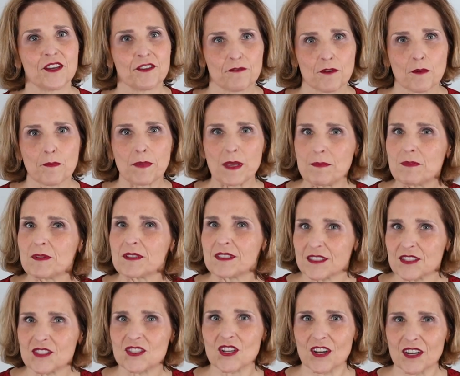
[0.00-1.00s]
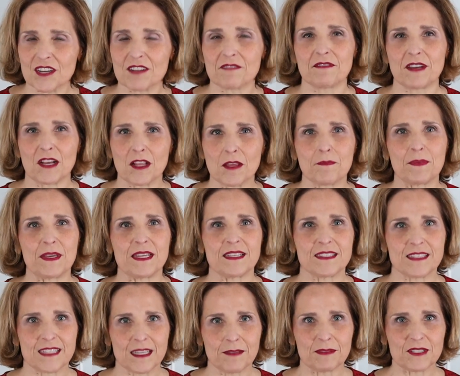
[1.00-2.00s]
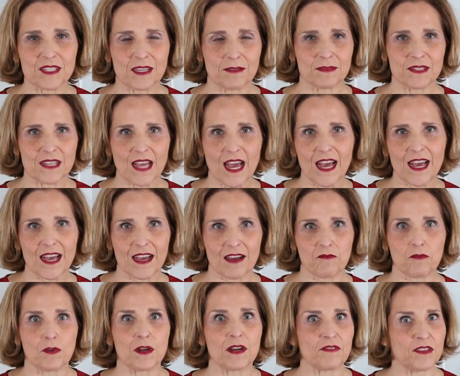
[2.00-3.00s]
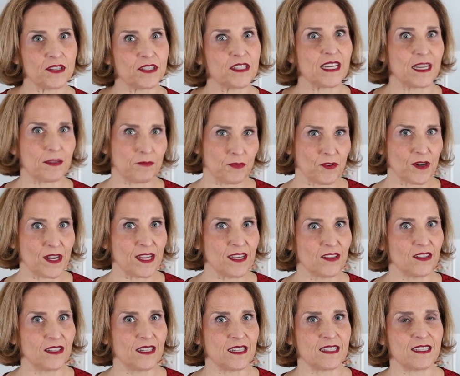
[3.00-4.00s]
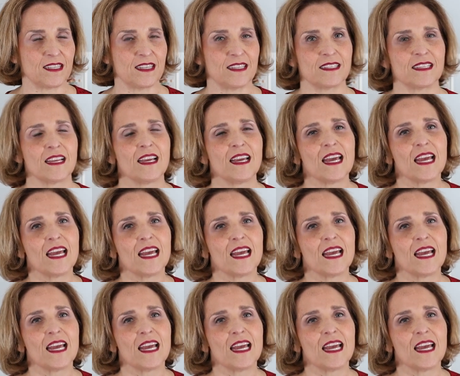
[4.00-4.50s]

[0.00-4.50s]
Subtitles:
for people to start developing symptoms of one of the tick-borne illnesses.